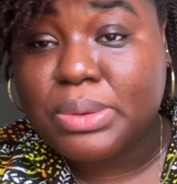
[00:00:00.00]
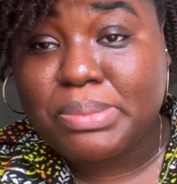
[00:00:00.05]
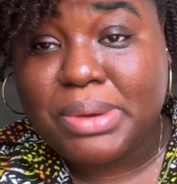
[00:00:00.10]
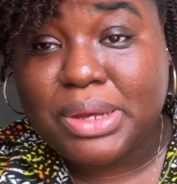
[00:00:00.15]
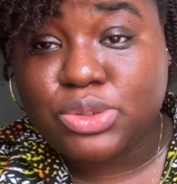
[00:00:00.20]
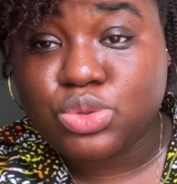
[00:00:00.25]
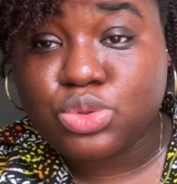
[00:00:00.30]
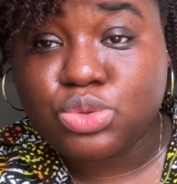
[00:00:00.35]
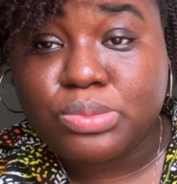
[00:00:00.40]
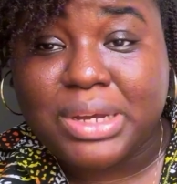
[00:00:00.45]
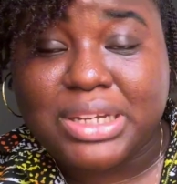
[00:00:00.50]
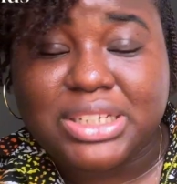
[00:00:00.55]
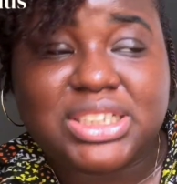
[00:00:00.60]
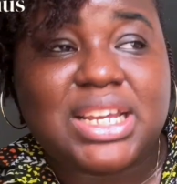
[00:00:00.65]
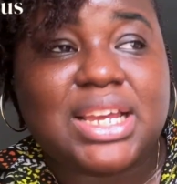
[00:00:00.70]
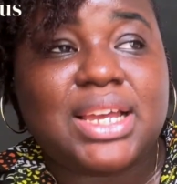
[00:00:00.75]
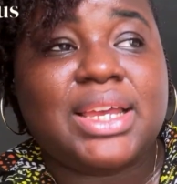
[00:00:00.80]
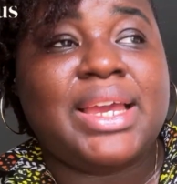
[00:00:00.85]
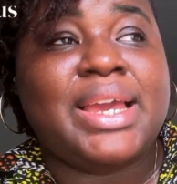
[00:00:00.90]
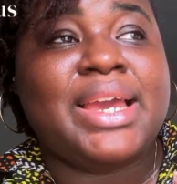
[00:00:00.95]
back to
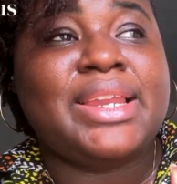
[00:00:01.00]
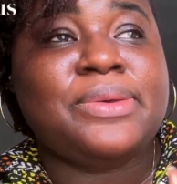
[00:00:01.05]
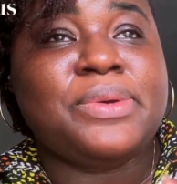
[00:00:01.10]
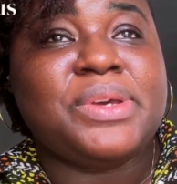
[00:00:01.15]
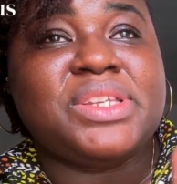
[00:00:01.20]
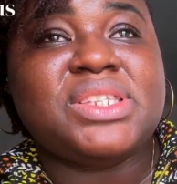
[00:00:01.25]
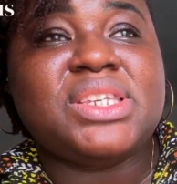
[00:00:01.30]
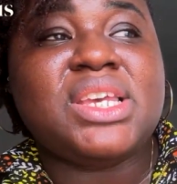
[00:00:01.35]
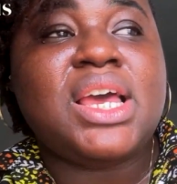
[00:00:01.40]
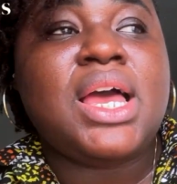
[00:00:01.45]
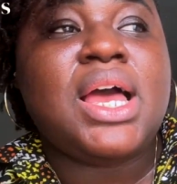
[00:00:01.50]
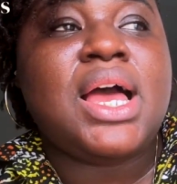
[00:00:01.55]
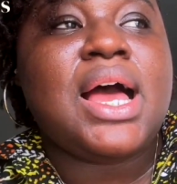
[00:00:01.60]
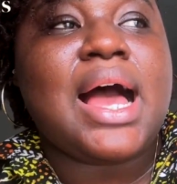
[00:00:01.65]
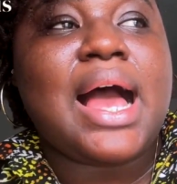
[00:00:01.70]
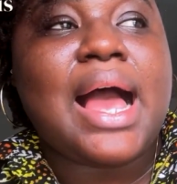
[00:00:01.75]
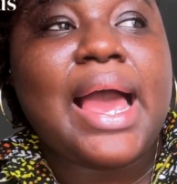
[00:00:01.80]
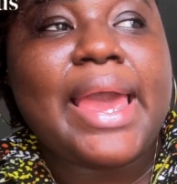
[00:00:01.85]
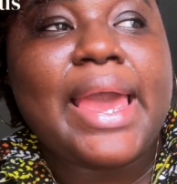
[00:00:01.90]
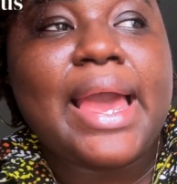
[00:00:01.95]
Uber. Anyways,
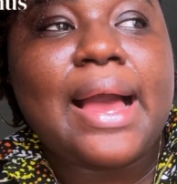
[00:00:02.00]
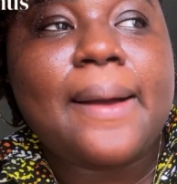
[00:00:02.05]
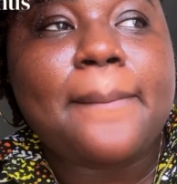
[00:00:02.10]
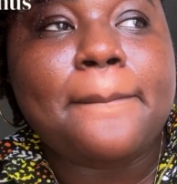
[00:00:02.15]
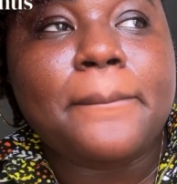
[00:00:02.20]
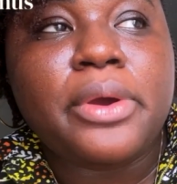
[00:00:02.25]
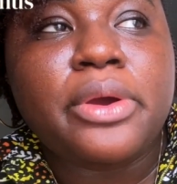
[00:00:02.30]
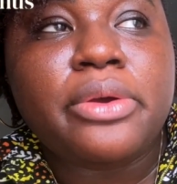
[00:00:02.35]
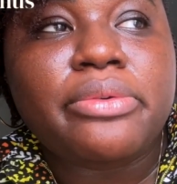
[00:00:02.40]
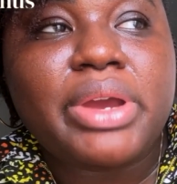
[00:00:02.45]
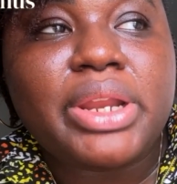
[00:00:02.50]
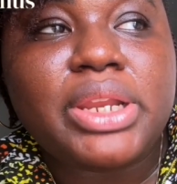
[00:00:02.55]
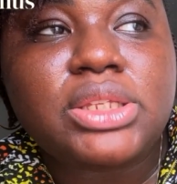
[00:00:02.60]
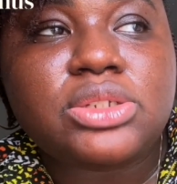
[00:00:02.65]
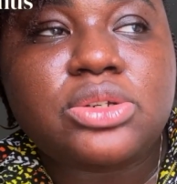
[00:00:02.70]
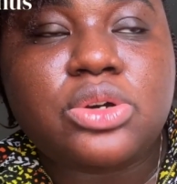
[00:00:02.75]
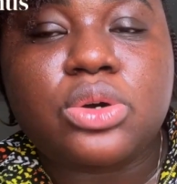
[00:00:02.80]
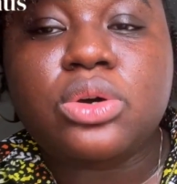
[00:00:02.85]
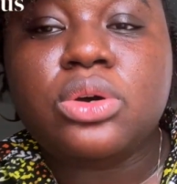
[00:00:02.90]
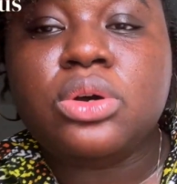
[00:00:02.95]
I am ready to
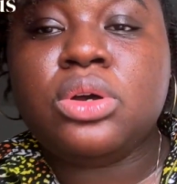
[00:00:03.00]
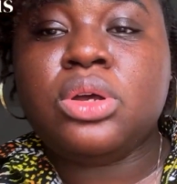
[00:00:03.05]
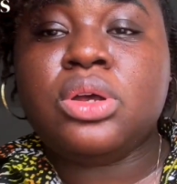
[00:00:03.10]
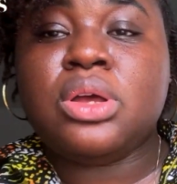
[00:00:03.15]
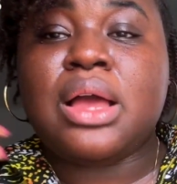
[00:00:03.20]
go.